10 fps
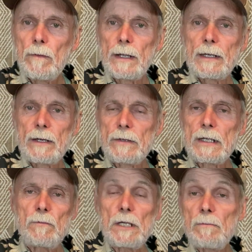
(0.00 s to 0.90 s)
kind of
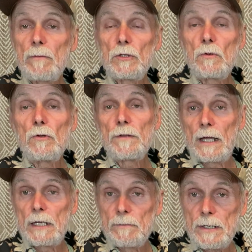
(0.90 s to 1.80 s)
thing, and we can maybe do a little of
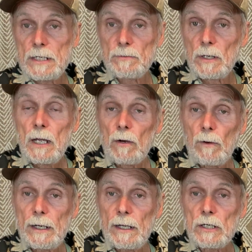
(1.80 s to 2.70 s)
that in the bass, but
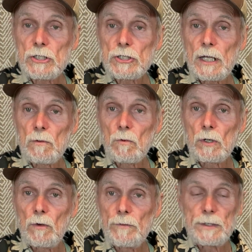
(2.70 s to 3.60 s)
right now let's just kind of
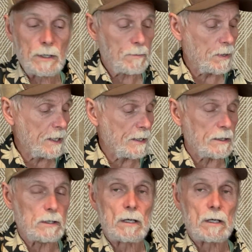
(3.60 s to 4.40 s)
work on the playing that.